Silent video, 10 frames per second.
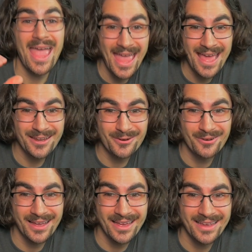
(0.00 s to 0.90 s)

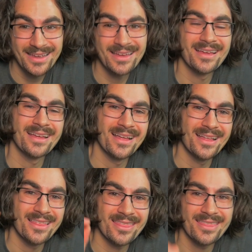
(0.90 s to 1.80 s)
Anyway,
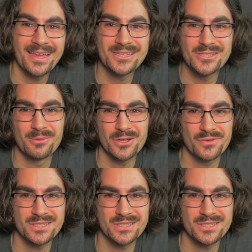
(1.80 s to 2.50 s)
thanks so much for